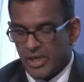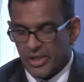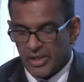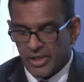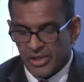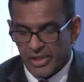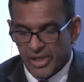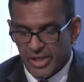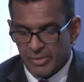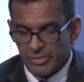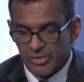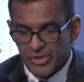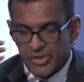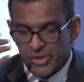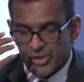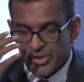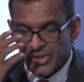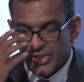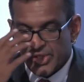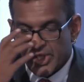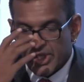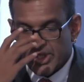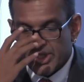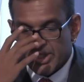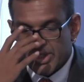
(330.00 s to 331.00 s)
claimed
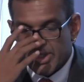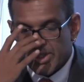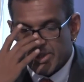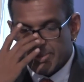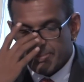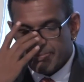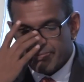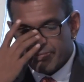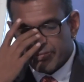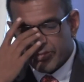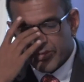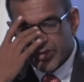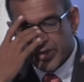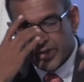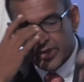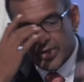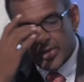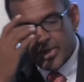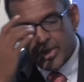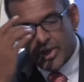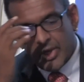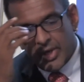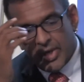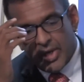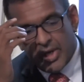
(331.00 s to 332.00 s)
success.
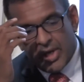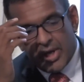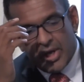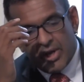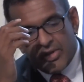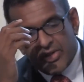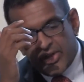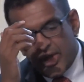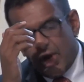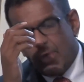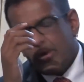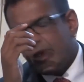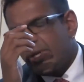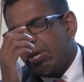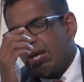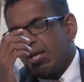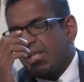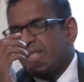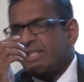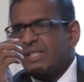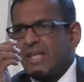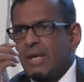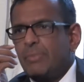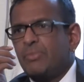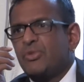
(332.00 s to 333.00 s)
The only
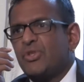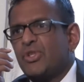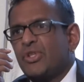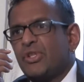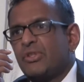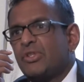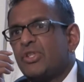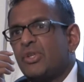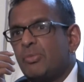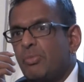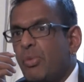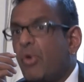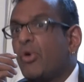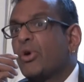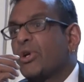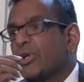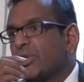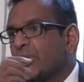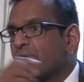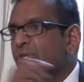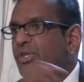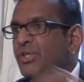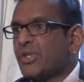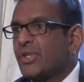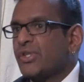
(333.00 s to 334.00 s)
exception to
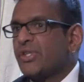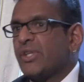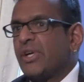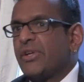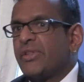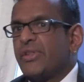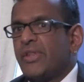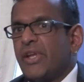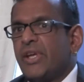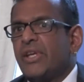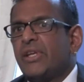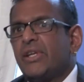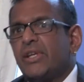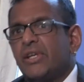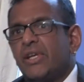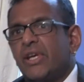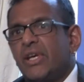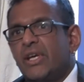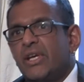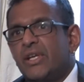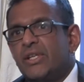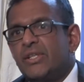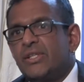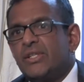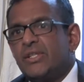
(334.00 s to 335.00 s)
pointlessness, I think,
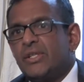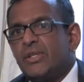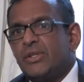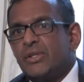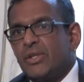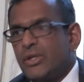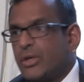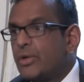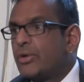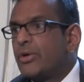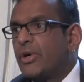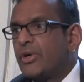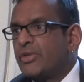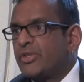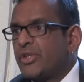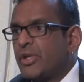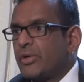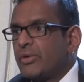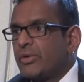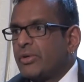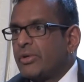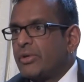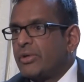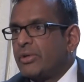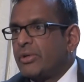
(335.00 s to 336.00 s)
is the
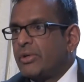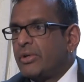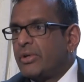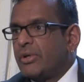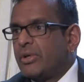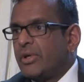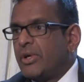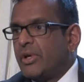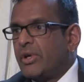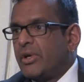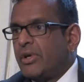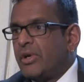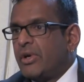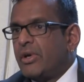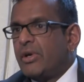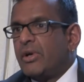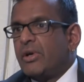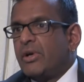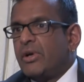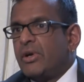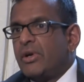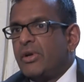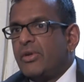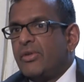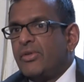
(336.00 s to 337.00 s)
Eurozone.
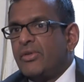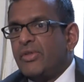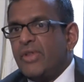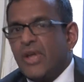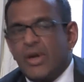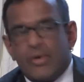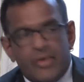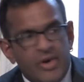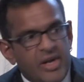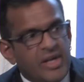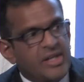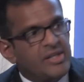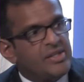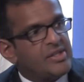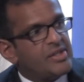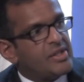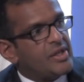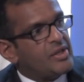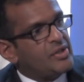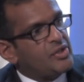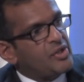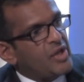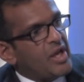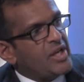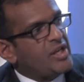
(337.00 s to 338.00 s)
There is
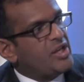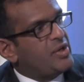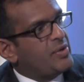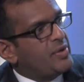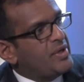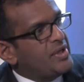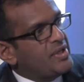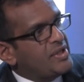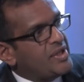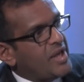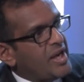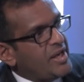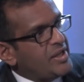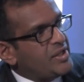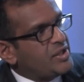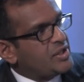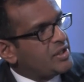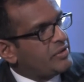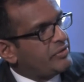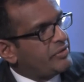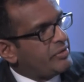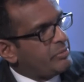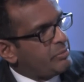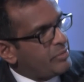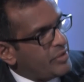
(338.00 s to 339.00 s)
a genuine
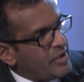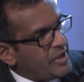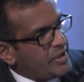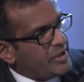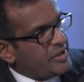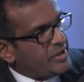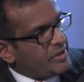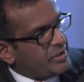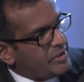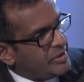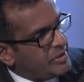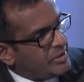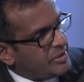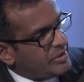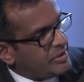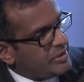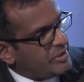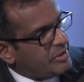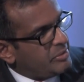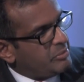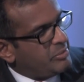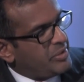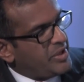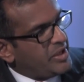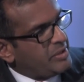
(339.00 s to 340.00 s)
danger for Britain
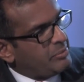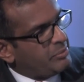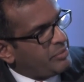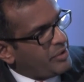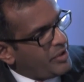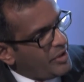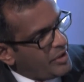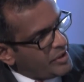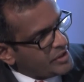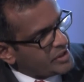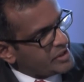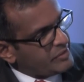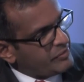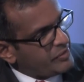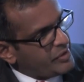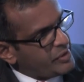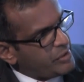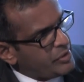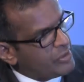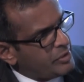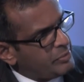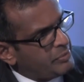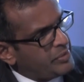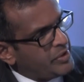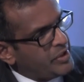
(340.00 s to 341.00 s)
being part of the
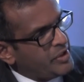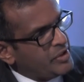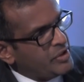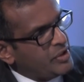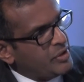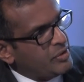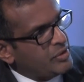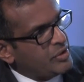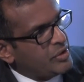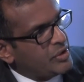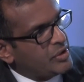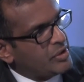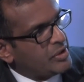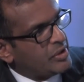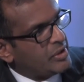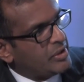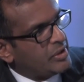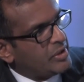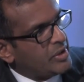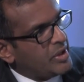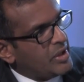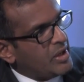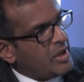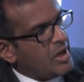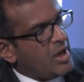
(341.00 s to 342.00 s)
European Union
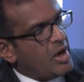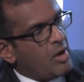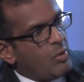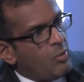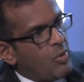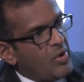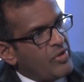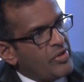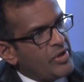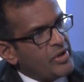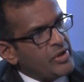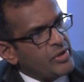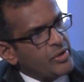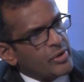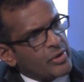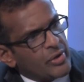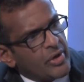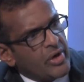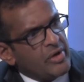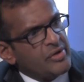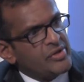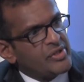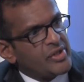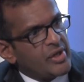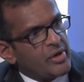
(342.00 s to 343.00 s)
when the
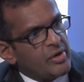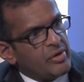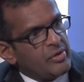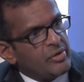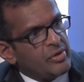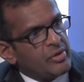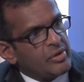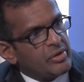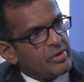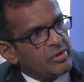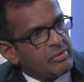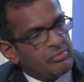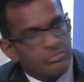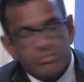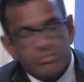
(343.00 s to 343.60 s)
Eurozone